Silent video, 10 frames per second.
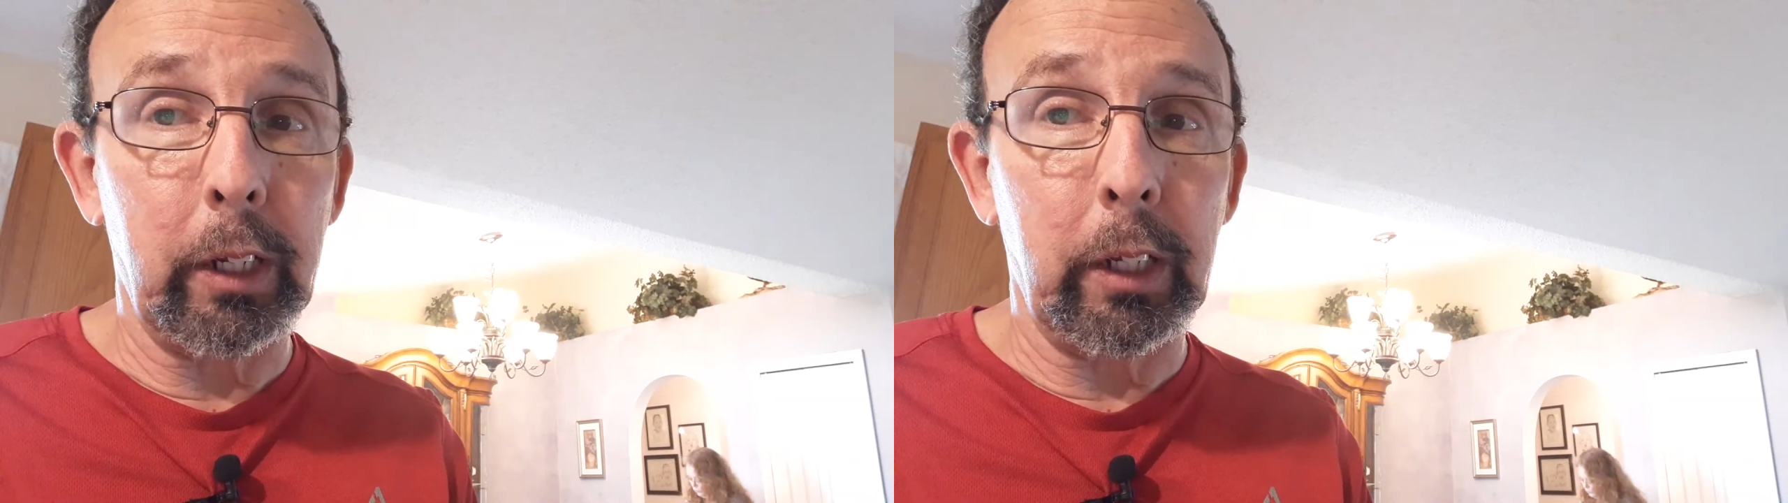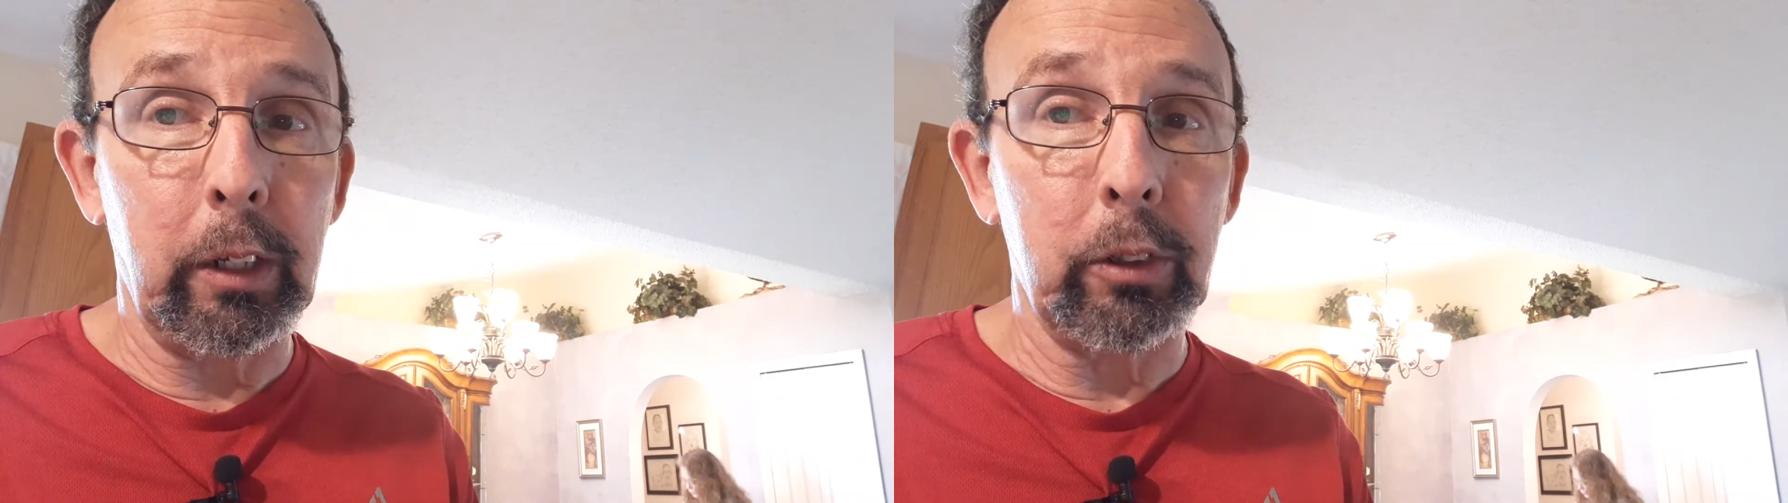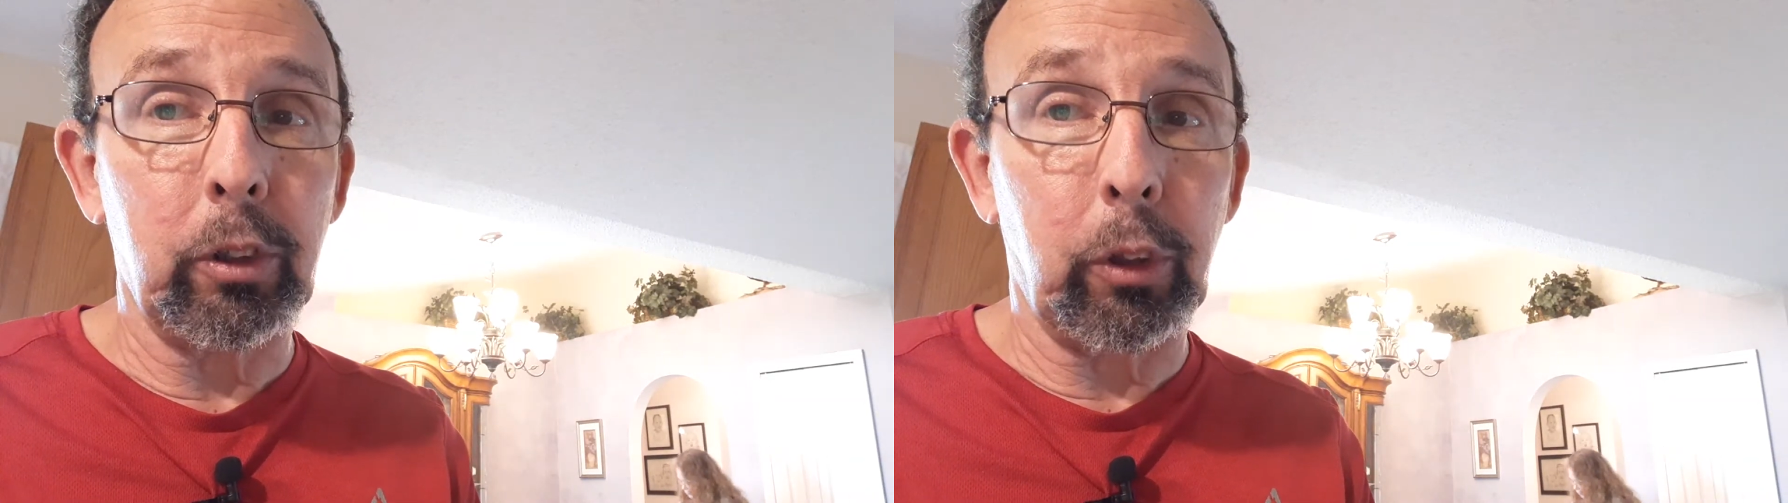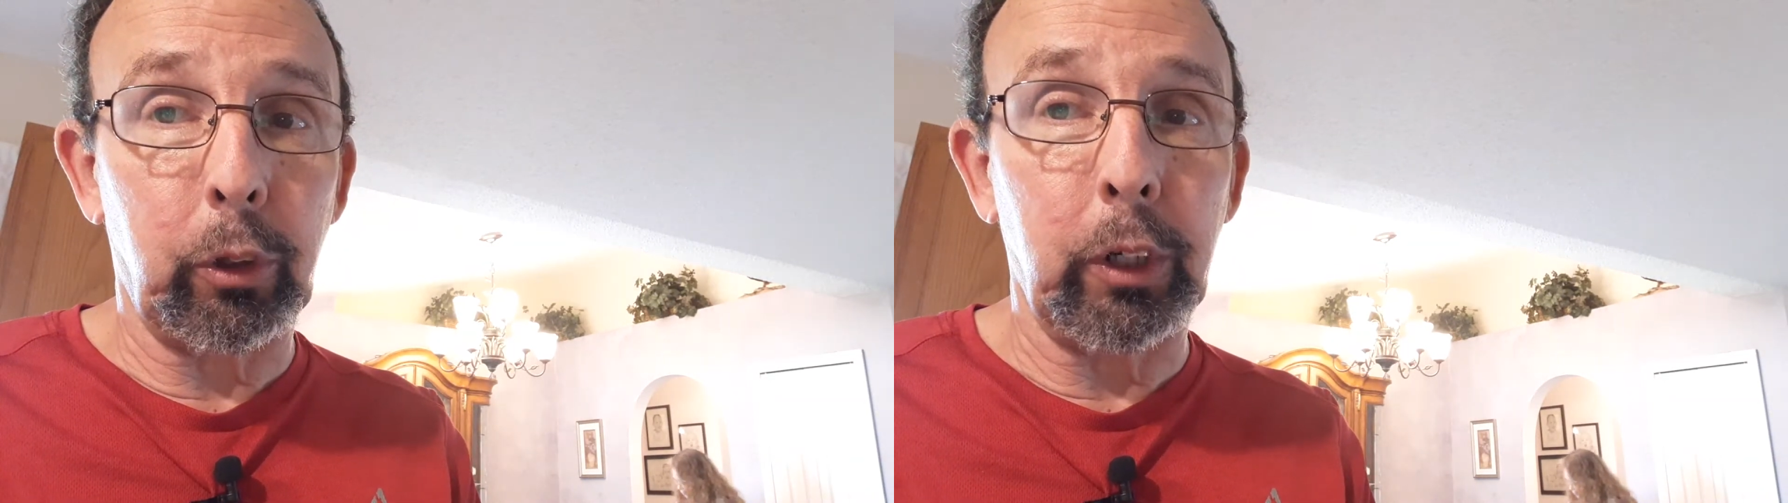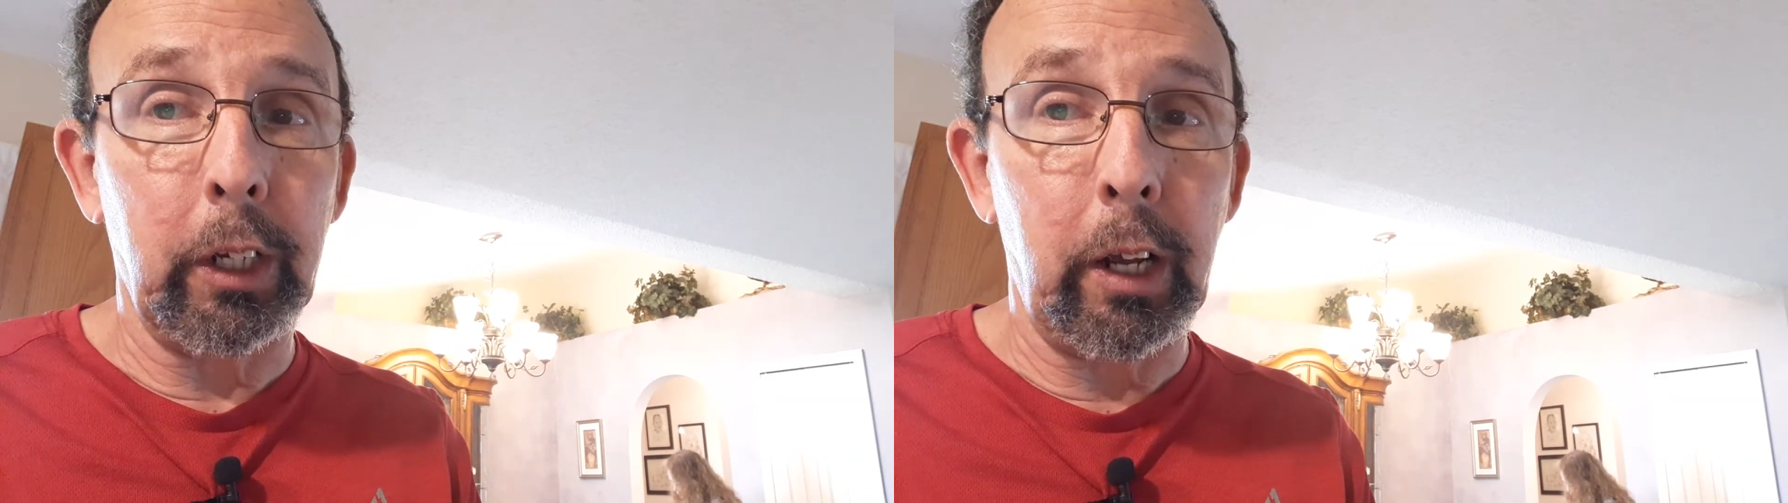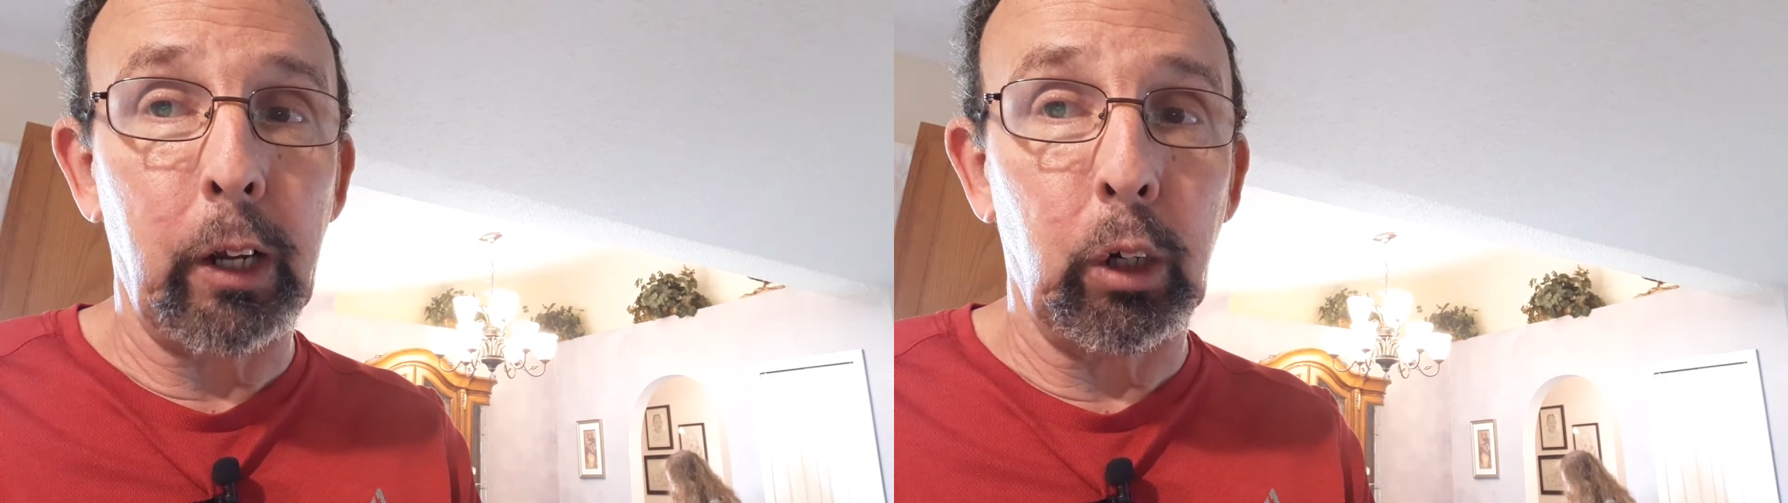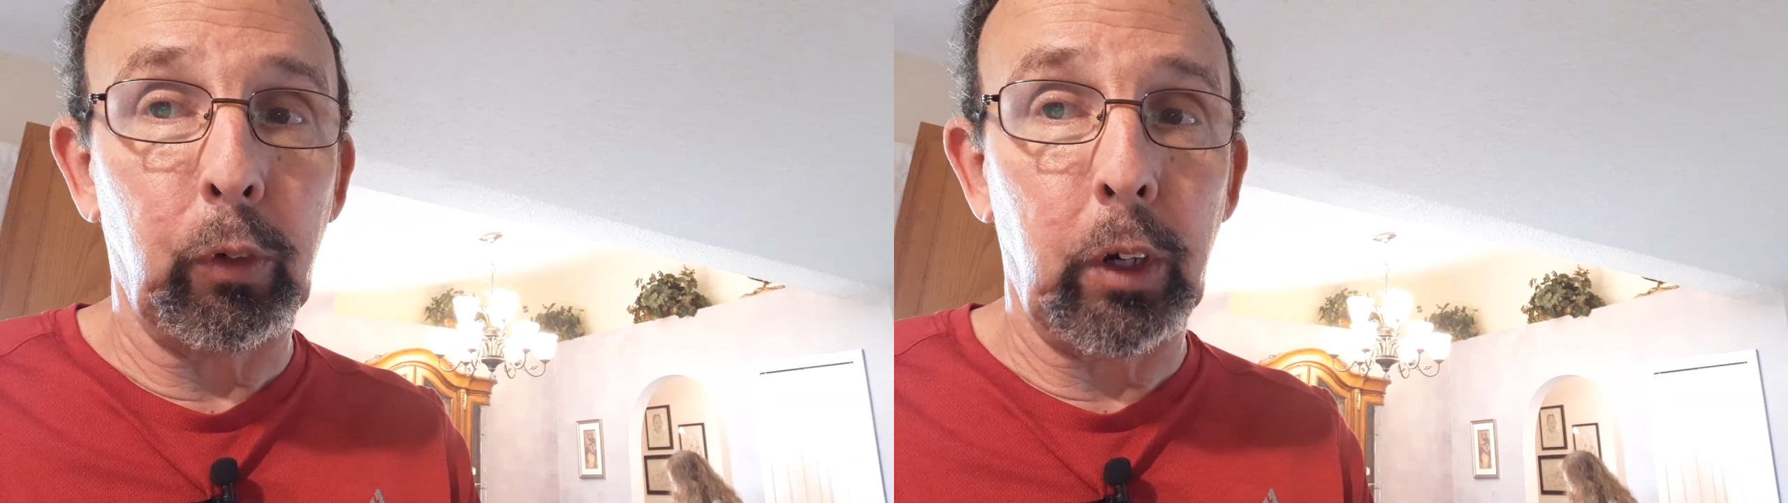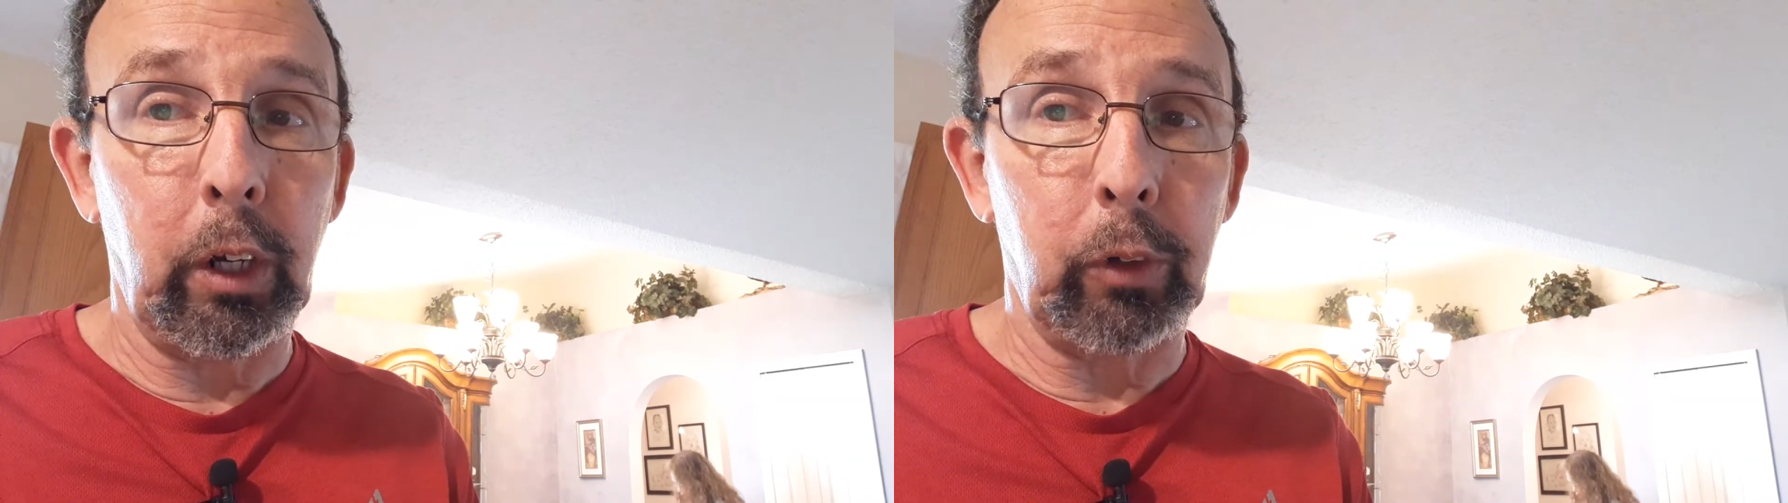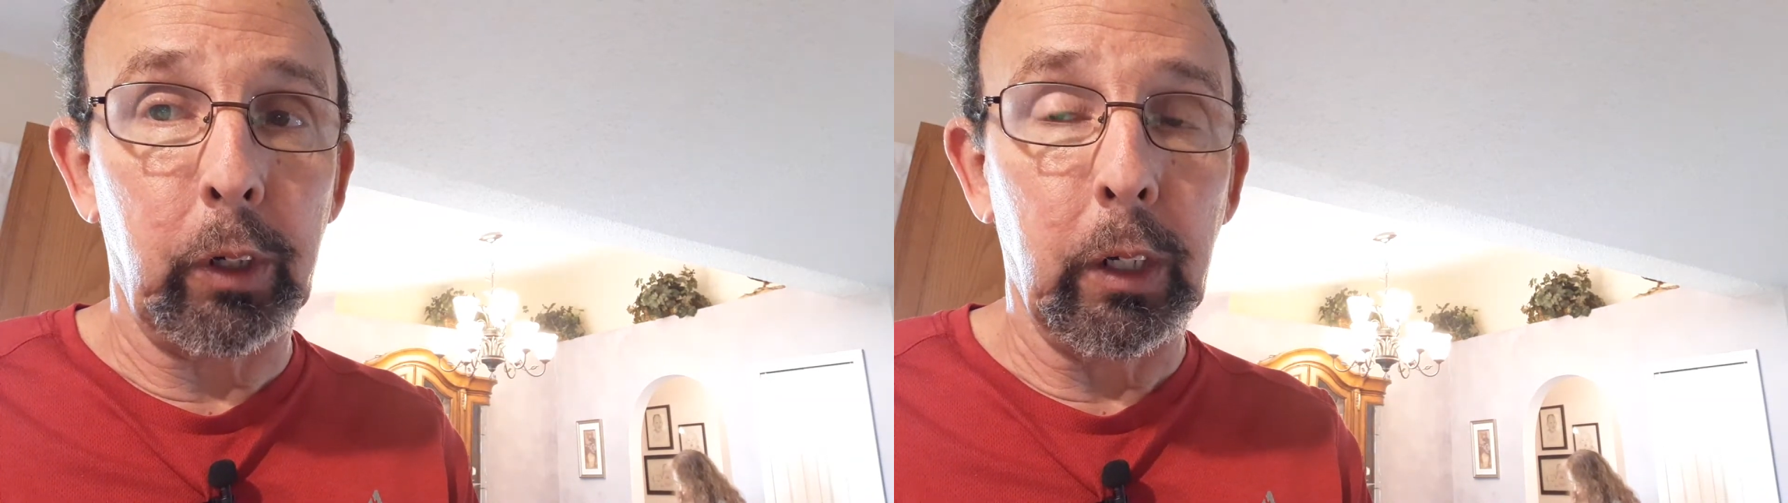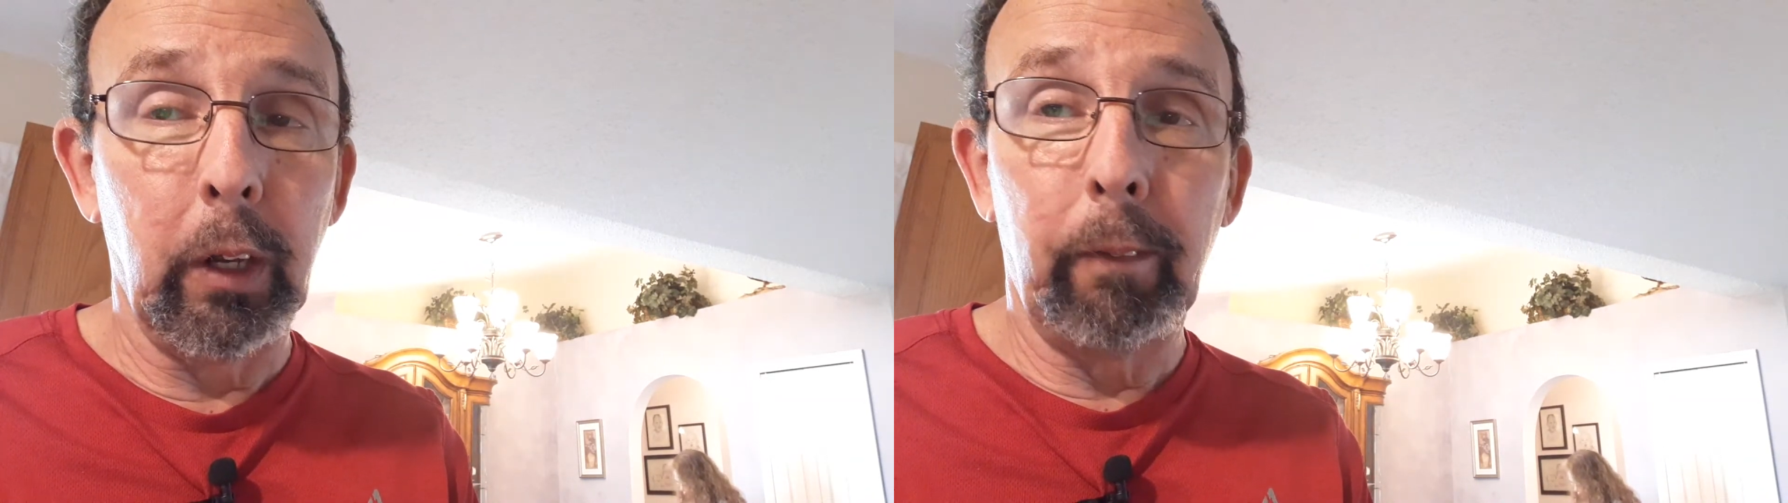is 39 over 100.